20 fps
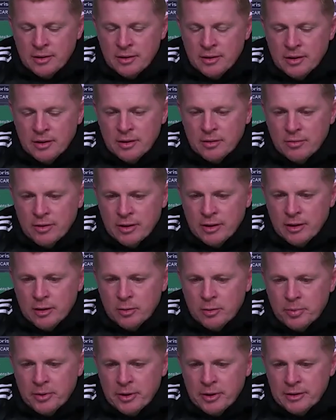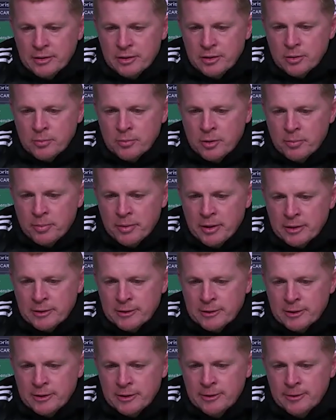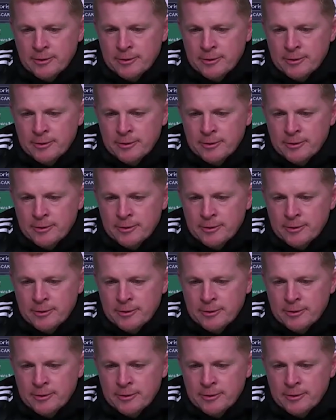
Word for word: and ready to play in some capacity.